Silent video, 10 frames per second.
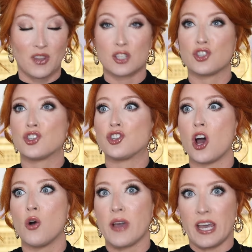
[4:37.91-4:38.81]

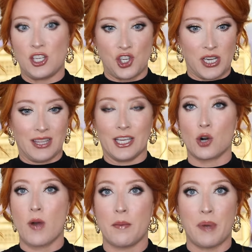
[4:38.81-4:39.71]
So itchy,
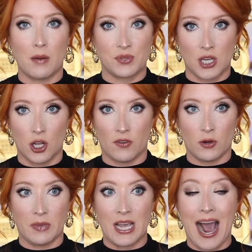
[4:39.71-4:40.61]
little red bumps all over me.